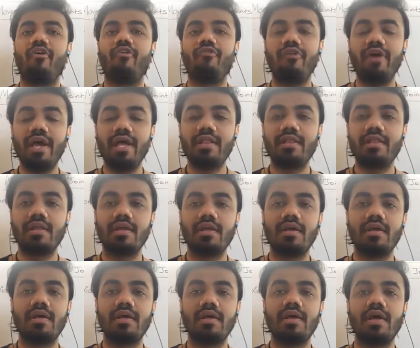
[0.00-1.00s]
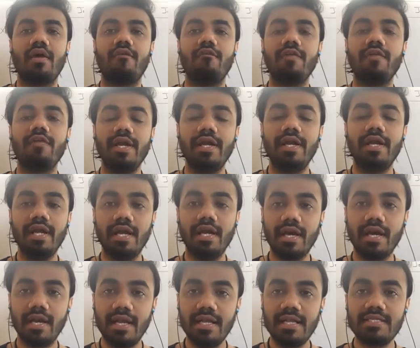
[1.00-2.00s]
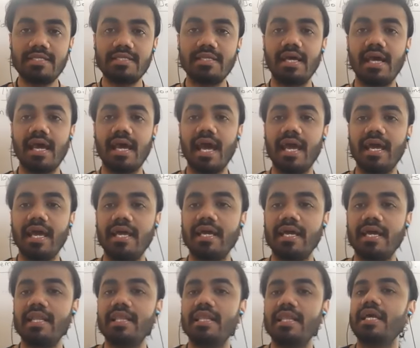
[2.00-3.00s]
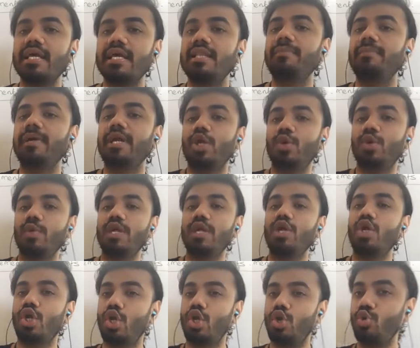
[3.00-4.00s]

When we decrease the angle in between